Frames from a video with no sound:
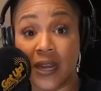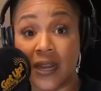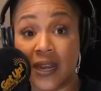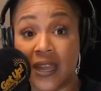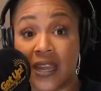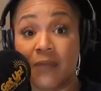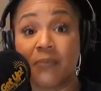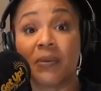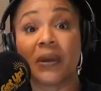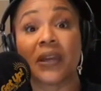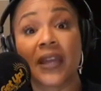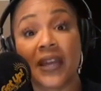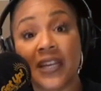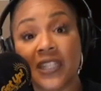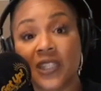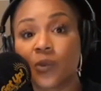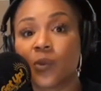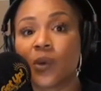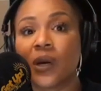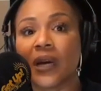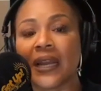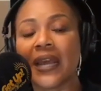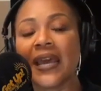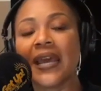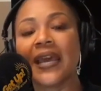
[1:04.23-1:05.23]
they need, but guess
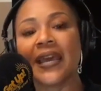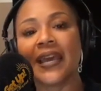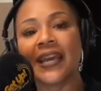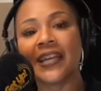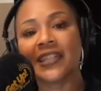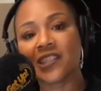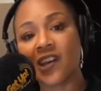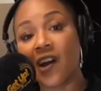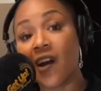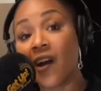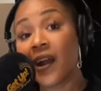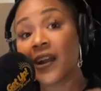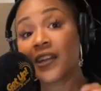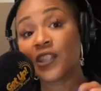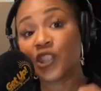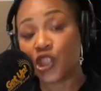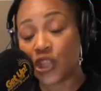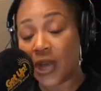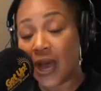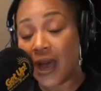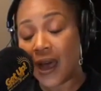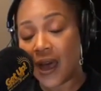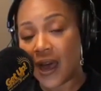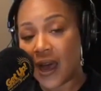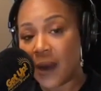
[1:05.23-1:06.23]
what? It's our
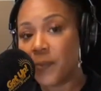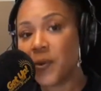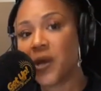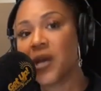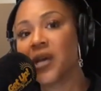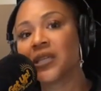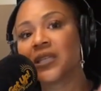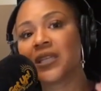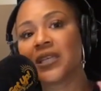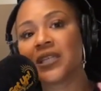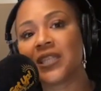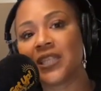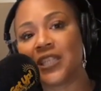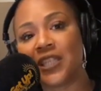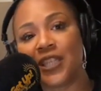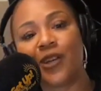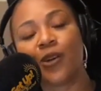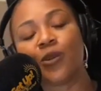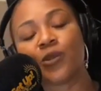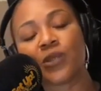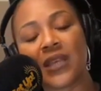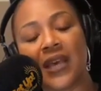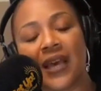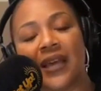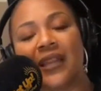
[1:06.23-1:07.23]
job to
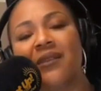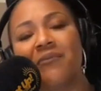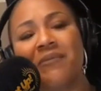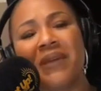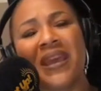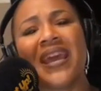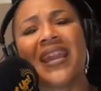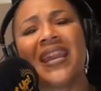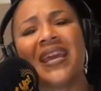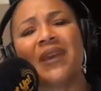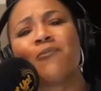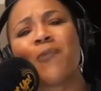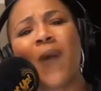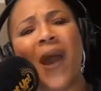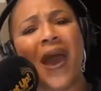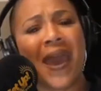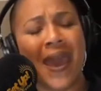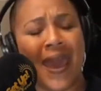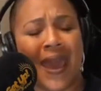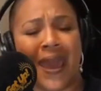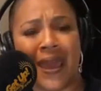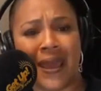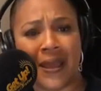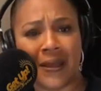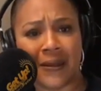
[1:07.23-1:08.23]
still tell them
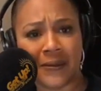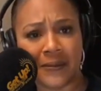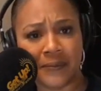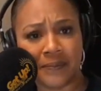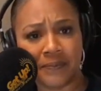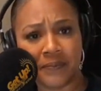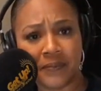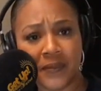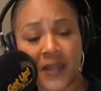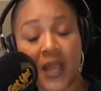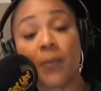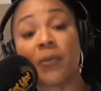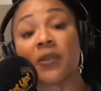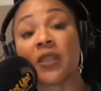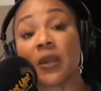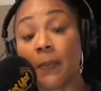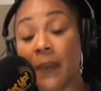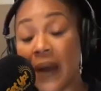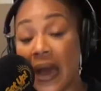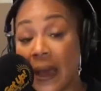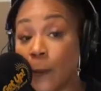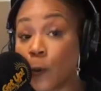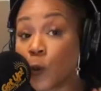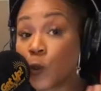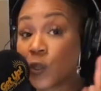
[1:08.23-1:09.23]
anyway. But the
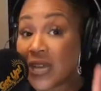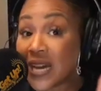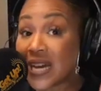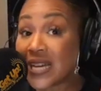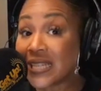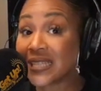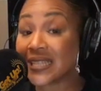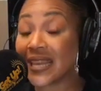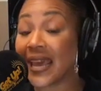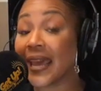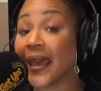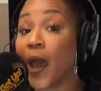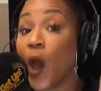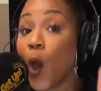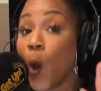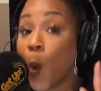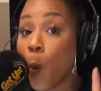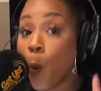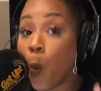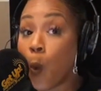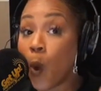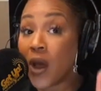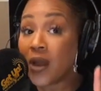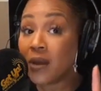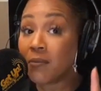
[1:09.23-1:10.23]
Bible does say
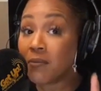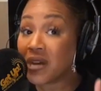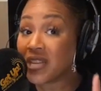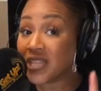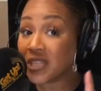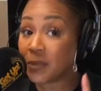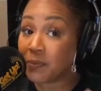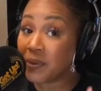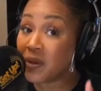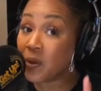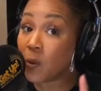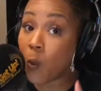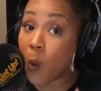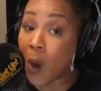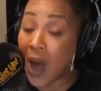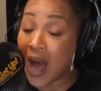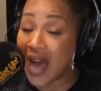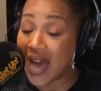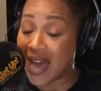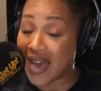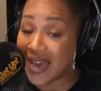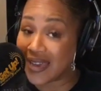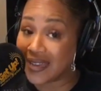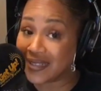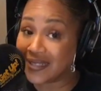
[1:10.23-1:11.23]
one must be
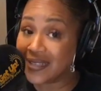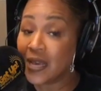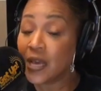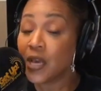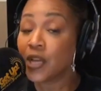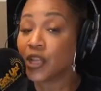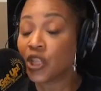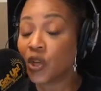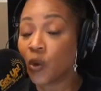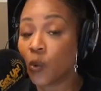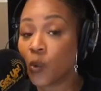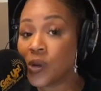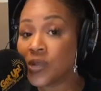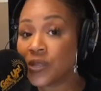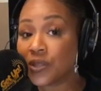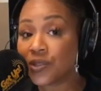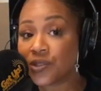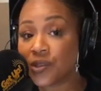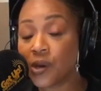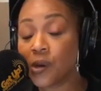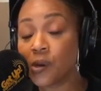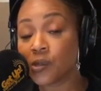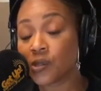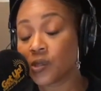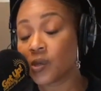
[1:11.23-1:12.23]
wise to win
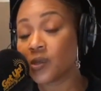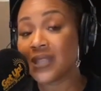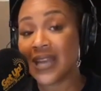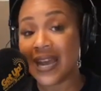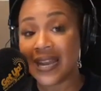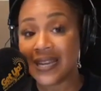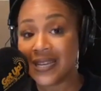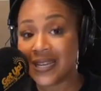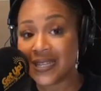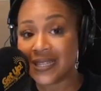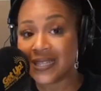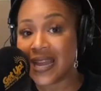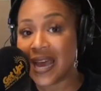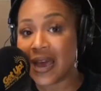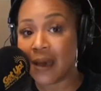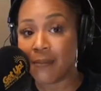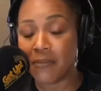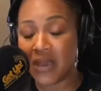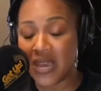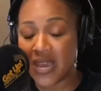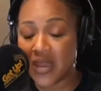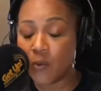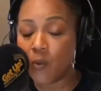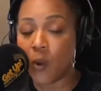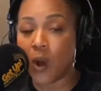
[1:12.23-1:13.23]
souls. So that does not
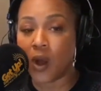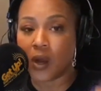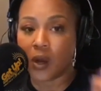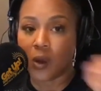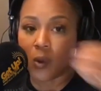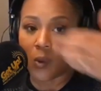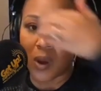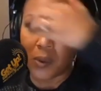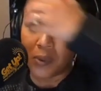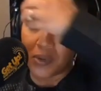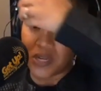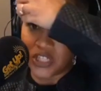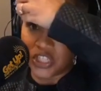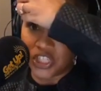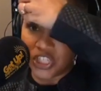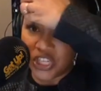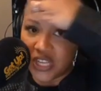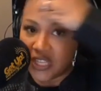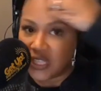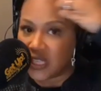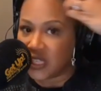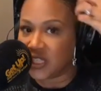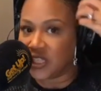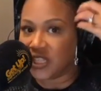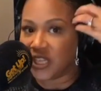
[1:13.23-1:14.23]
mean walking around with a
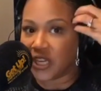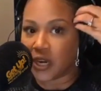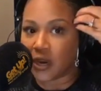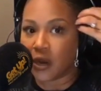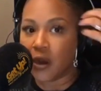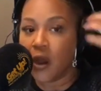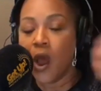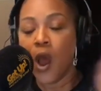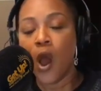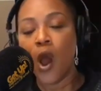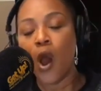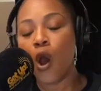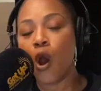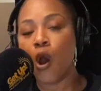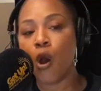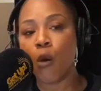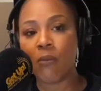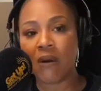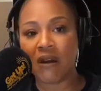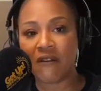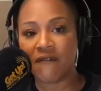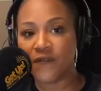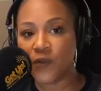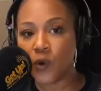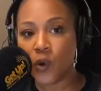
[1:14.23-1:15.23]
Jesus sticker
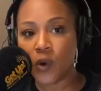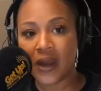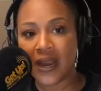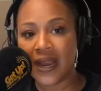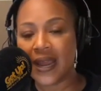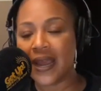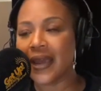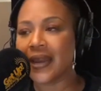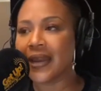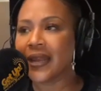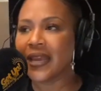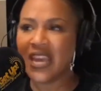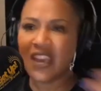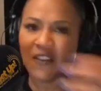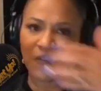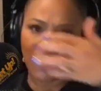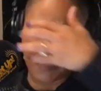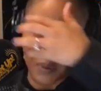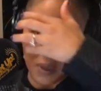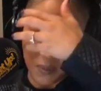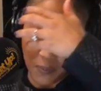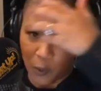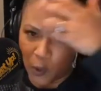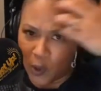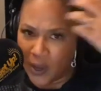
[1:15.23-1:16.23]
on my forehead and giving
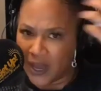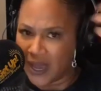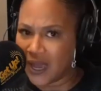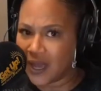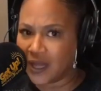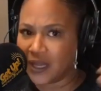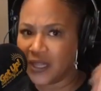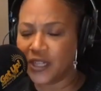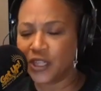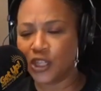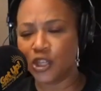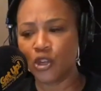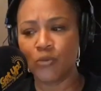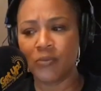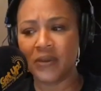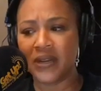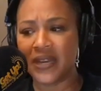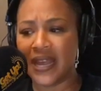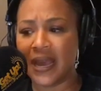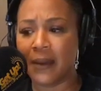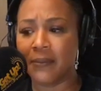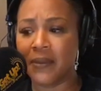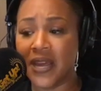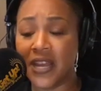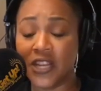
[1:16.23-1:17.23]
people hell and doom and
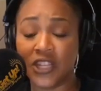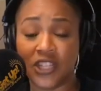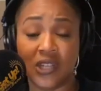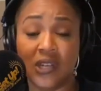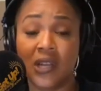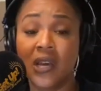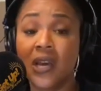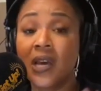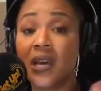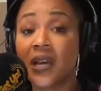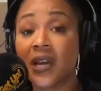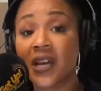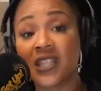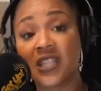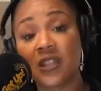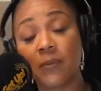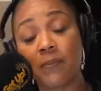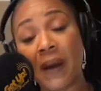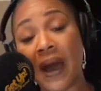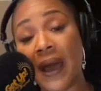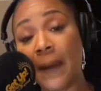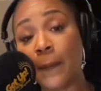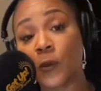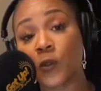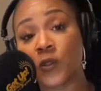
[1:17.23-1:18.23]
damnation, because the
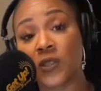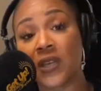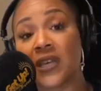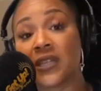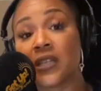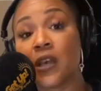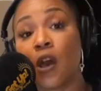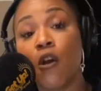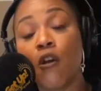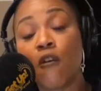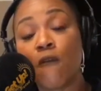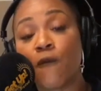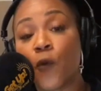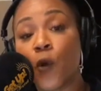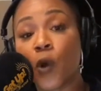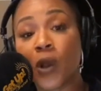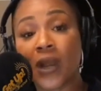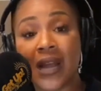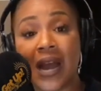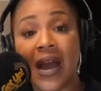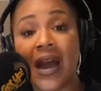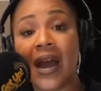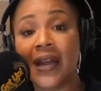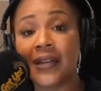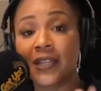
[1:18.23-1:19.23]
Bible says, for
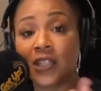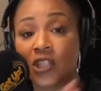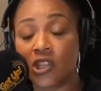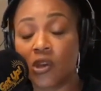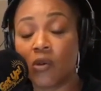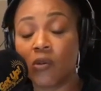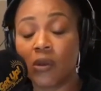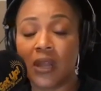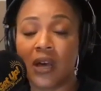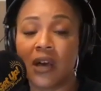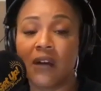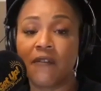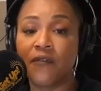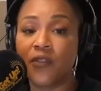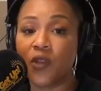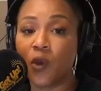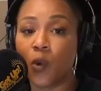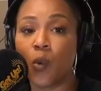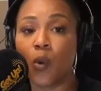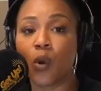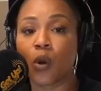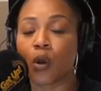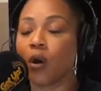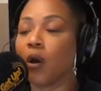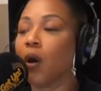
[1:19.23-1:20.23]
God so loved the
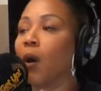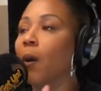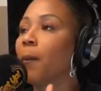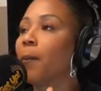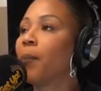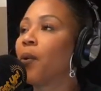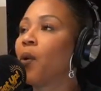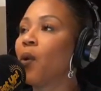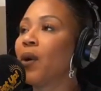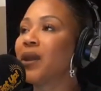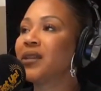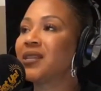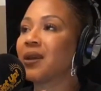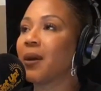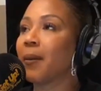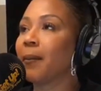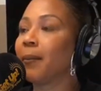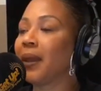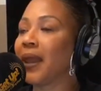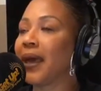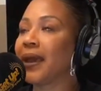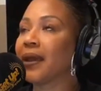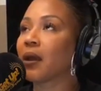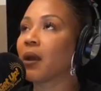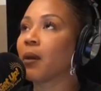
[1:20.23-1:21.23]
world, point
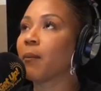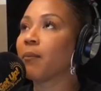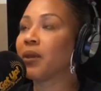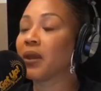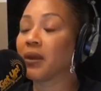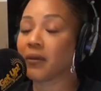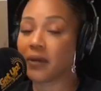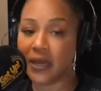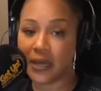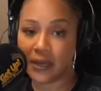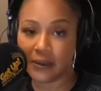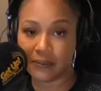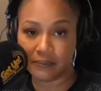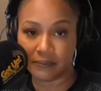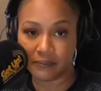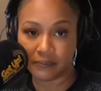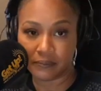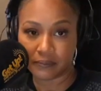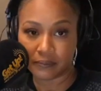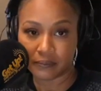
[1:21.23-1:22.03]
blank, period.